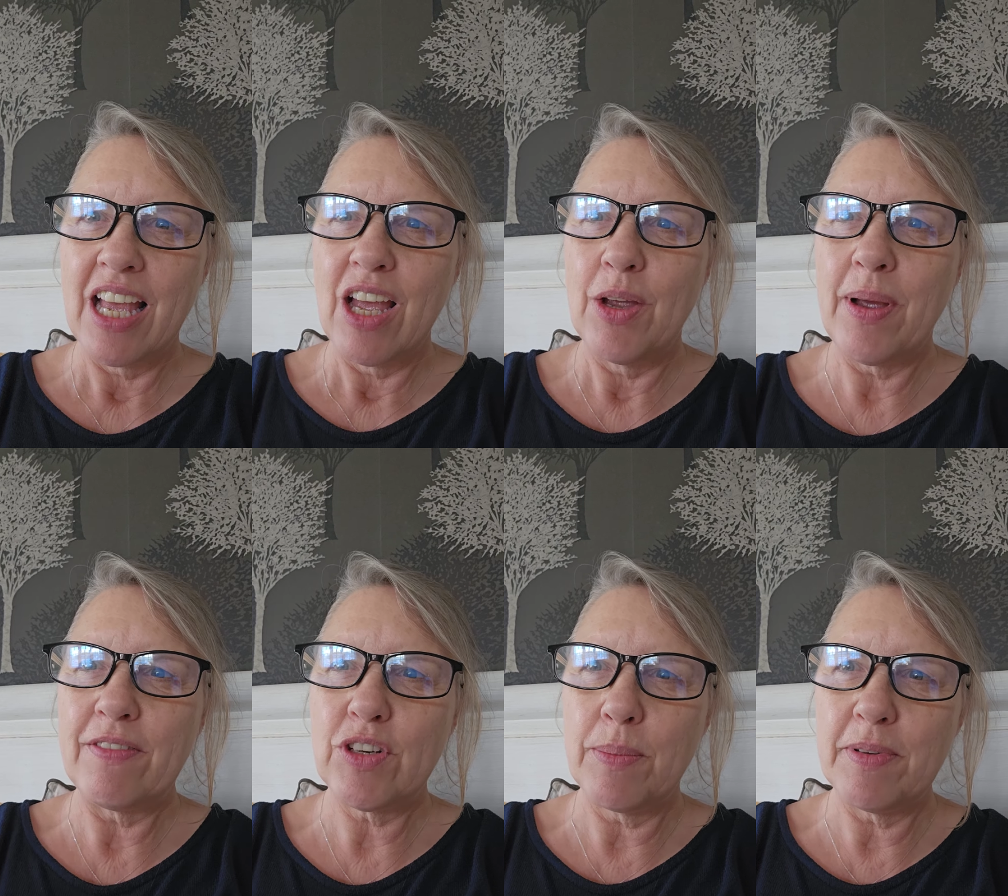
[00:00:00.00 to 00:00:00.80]
who have
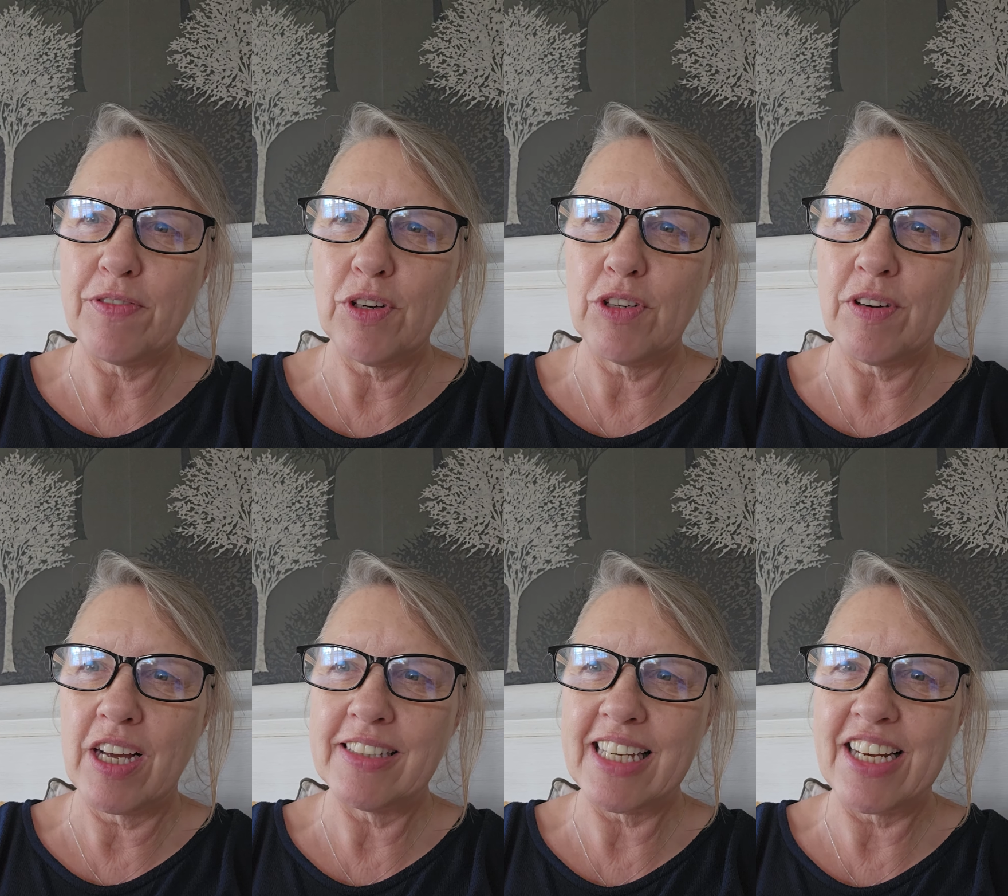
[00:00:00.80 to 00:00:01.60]
gone before
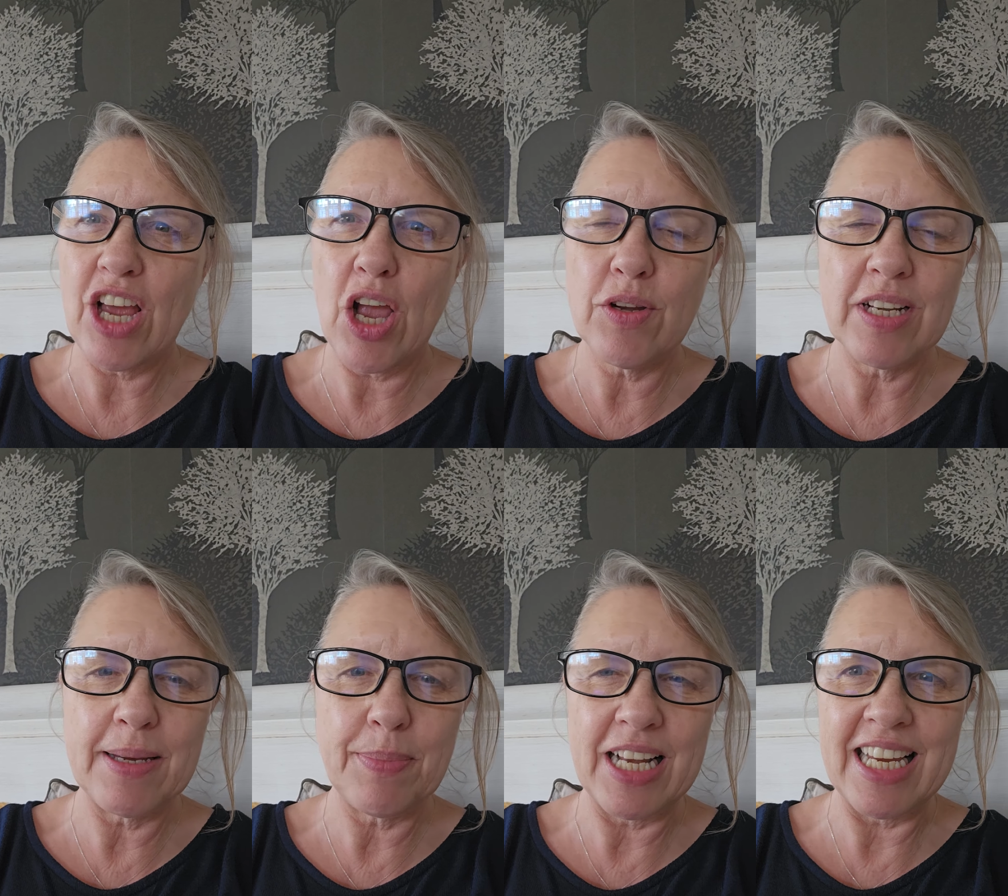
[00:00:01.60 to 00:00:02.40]
us and only
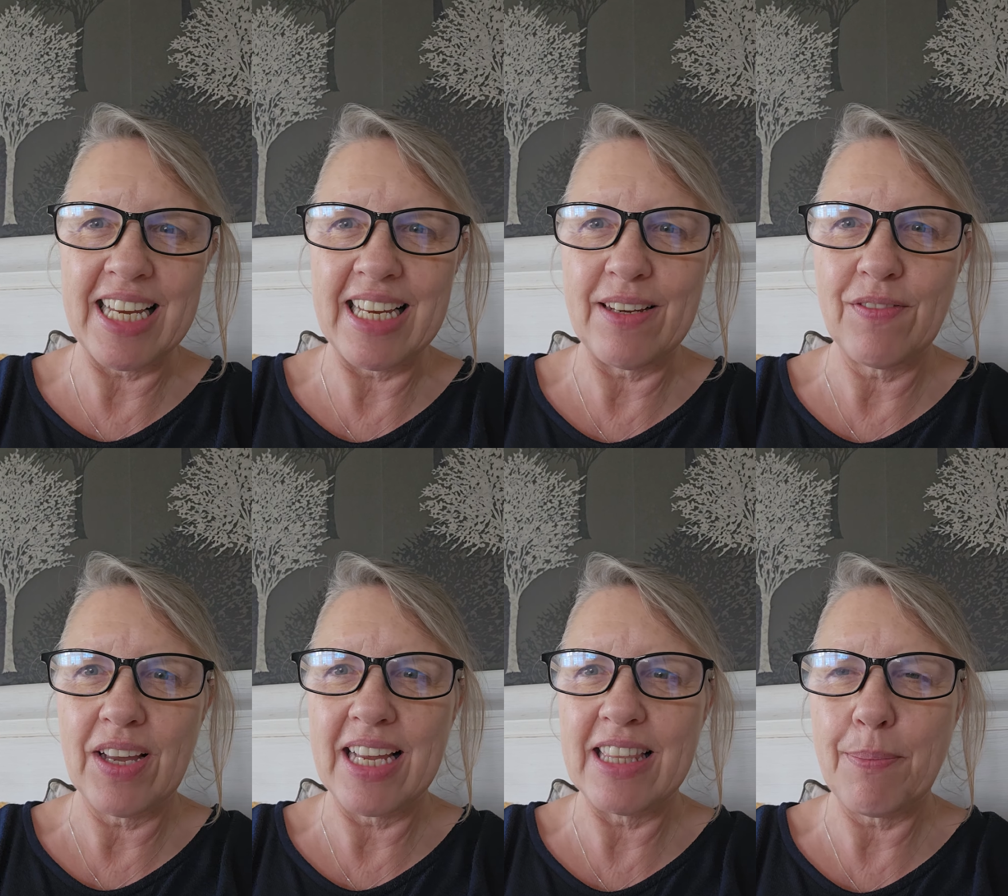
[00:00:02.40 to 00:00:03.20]
believe
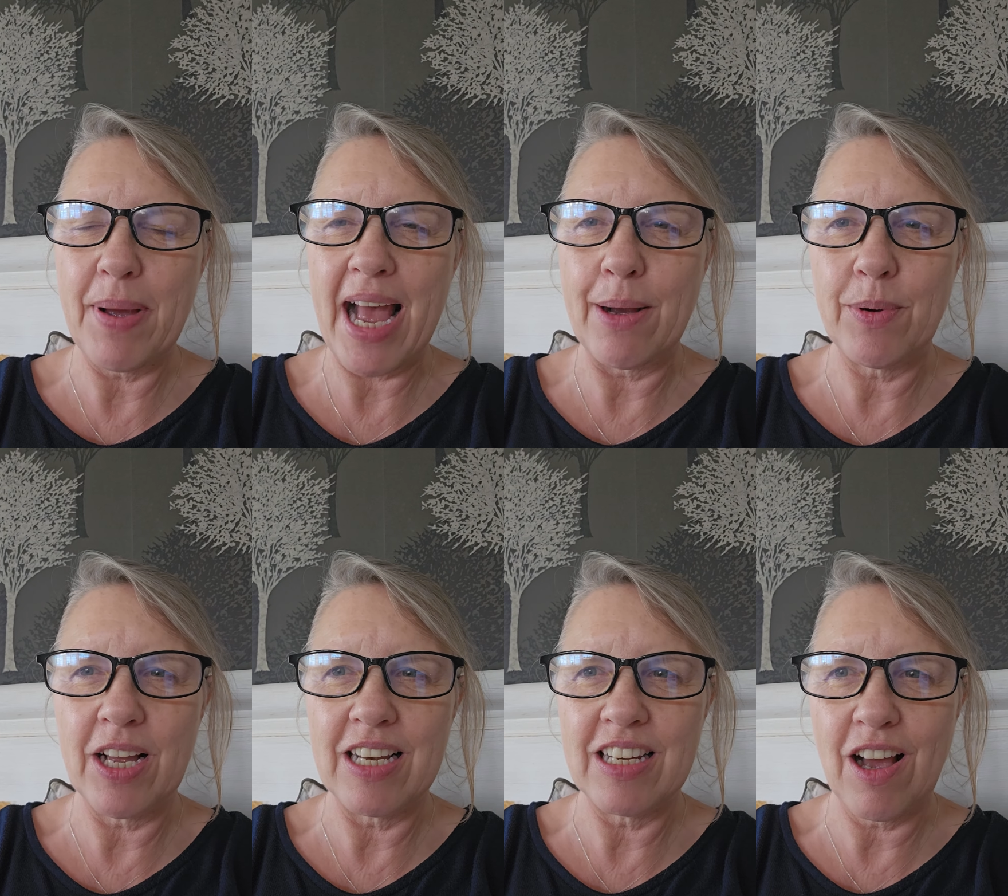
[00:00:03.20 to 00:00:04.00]
in the power,
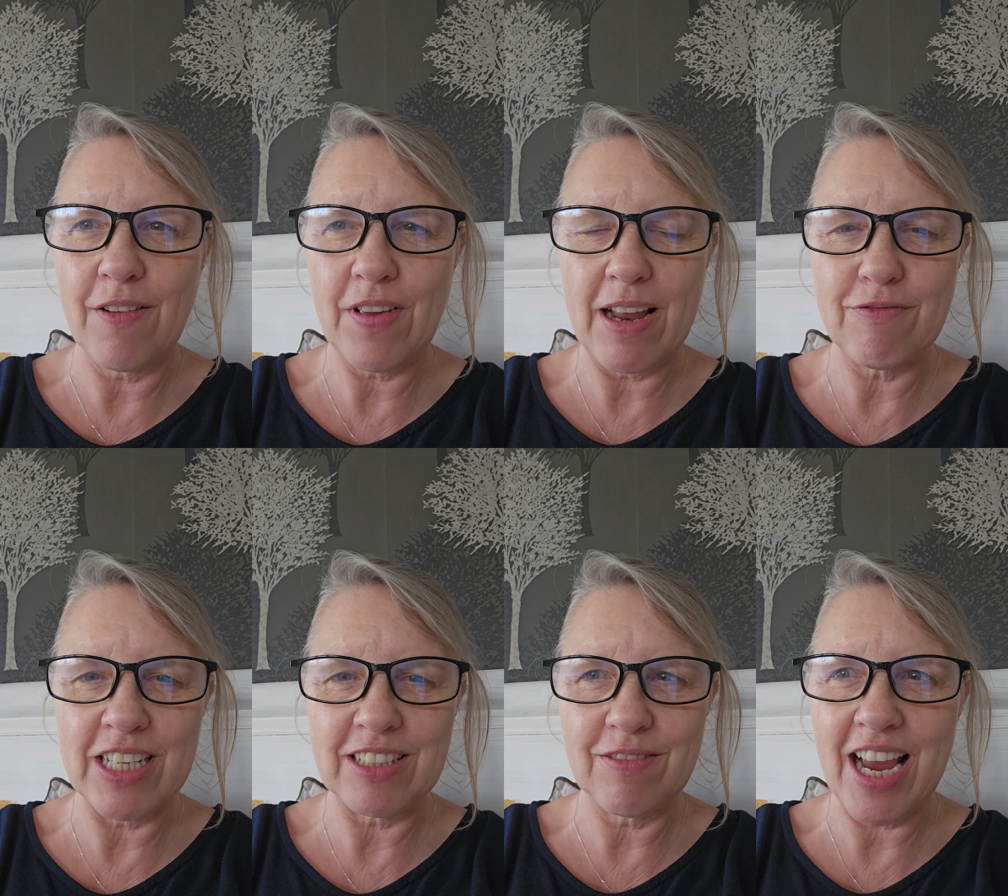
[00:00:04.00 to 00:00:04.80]
love, and
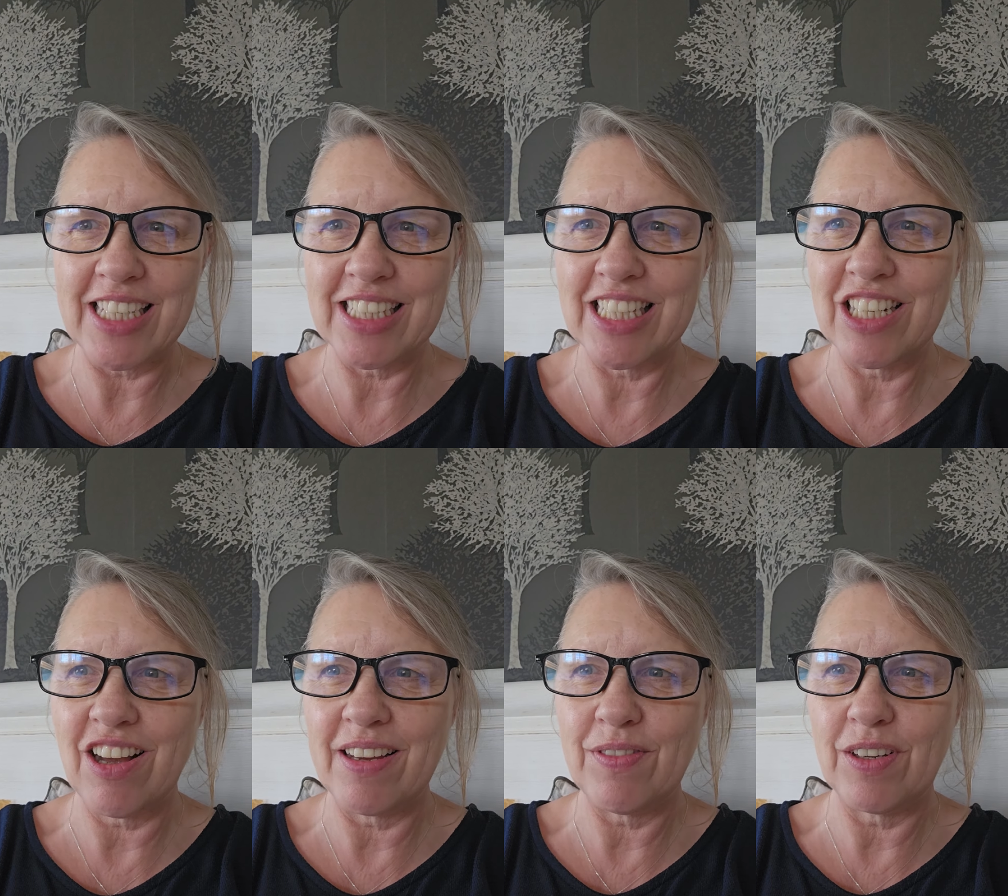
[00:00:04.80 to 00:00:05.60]
resurrection
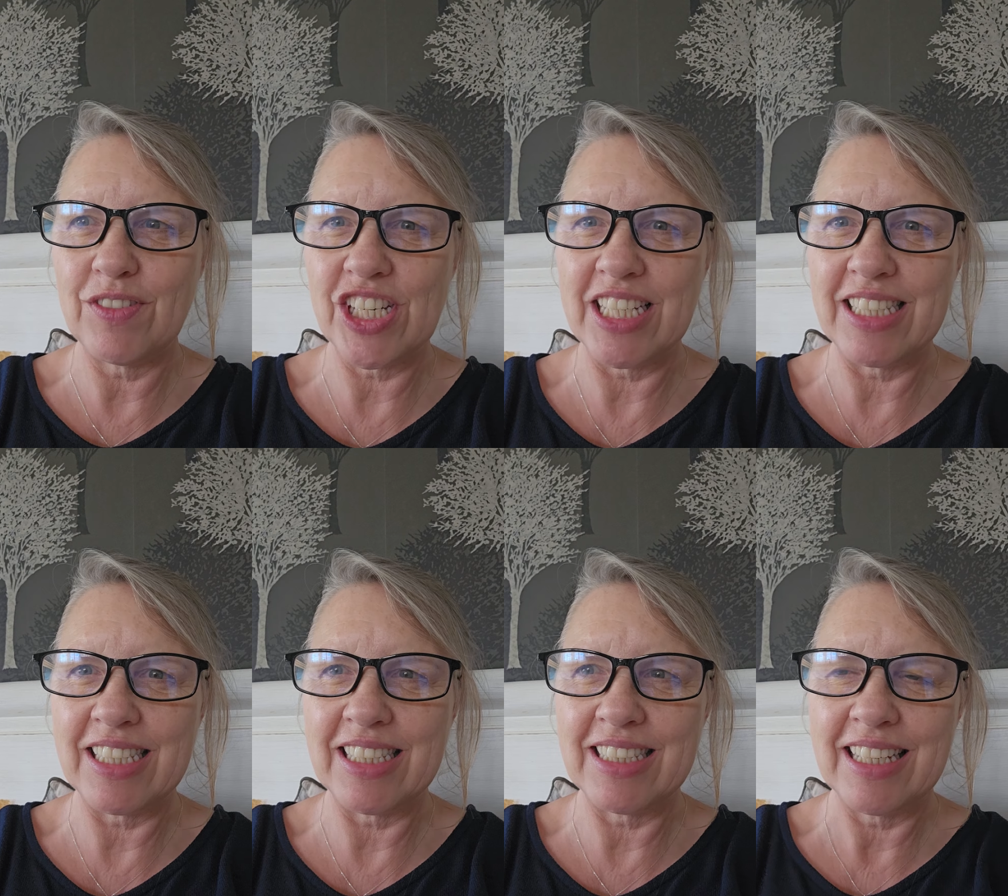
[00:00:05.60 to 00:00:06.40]
life of
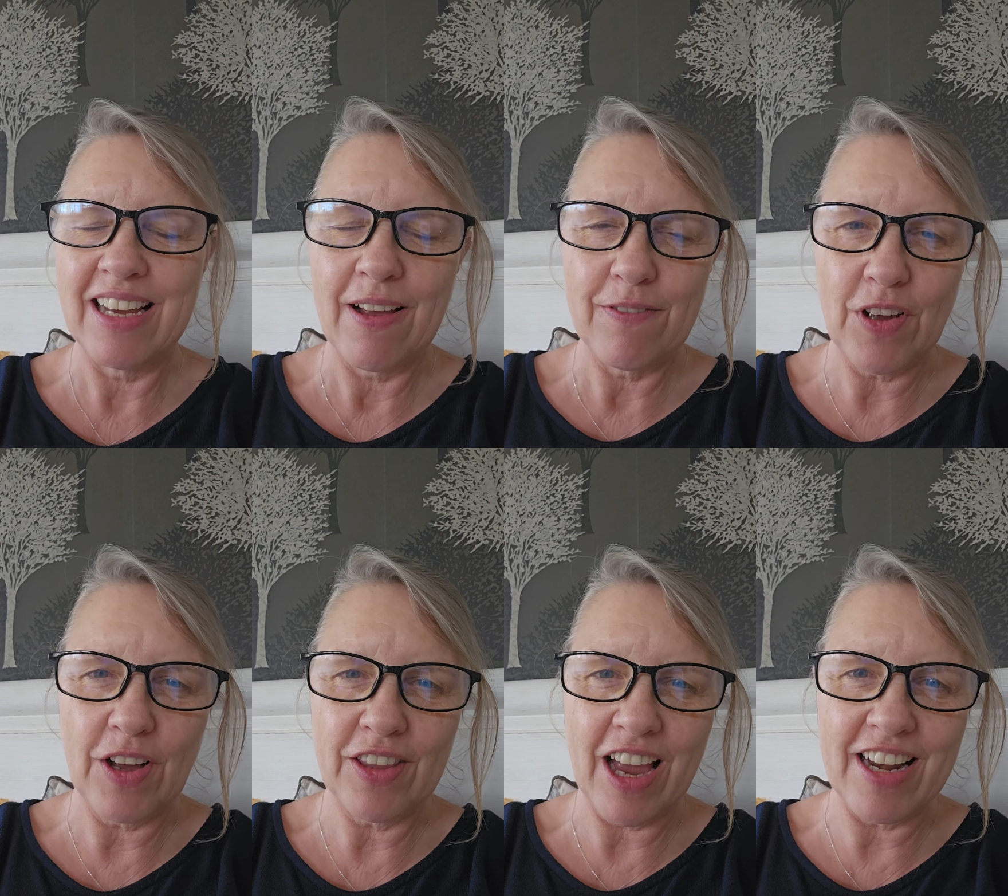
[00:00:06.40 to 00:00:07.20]
Jesus,
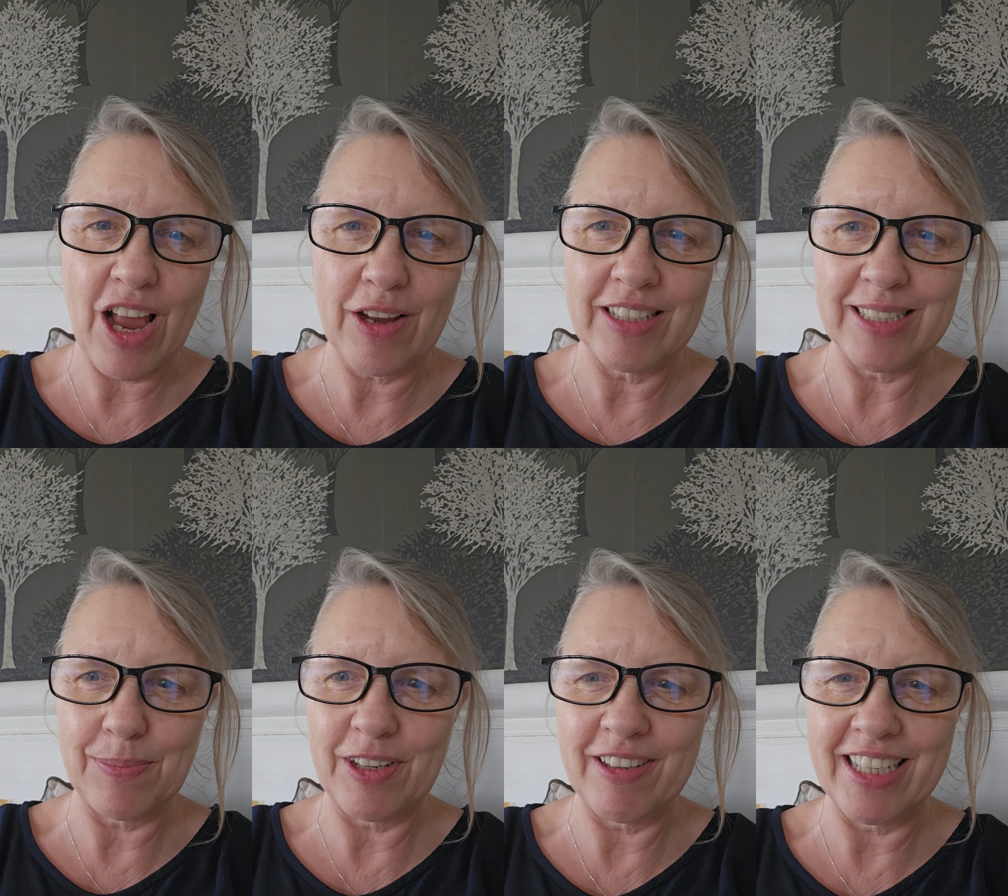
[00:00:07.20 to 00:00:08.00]
Father, and Holy
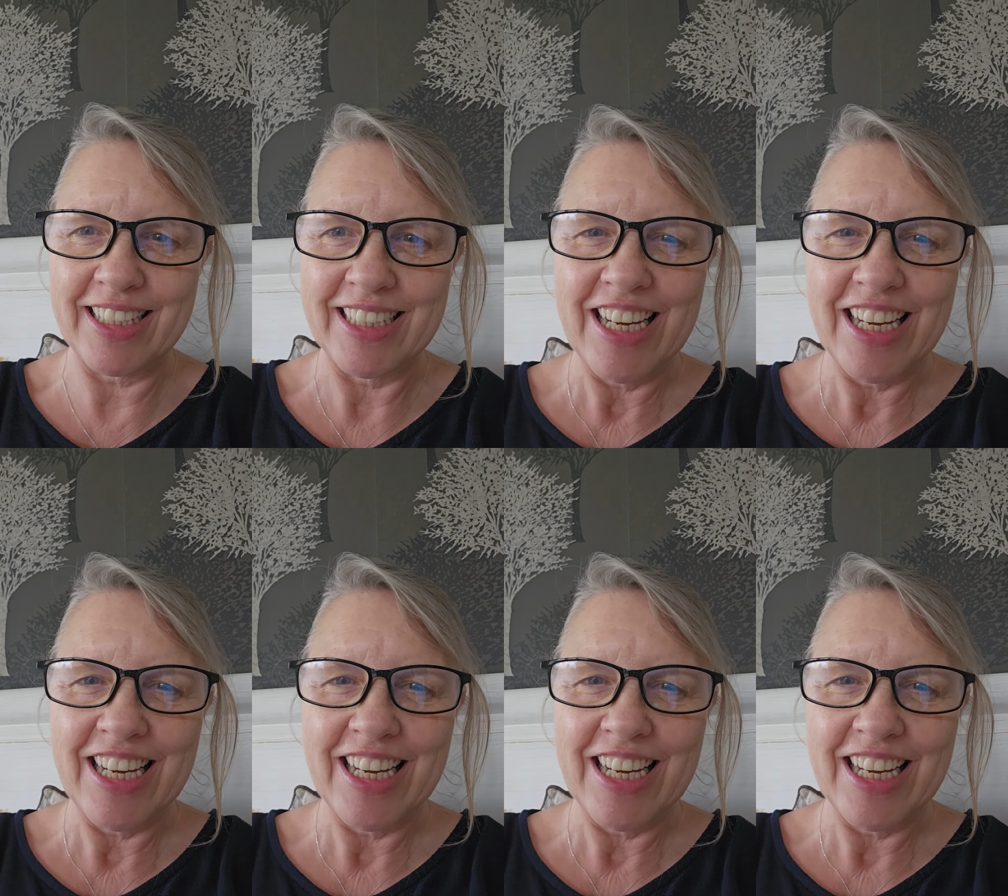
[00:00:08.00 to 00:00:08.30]
Spirit.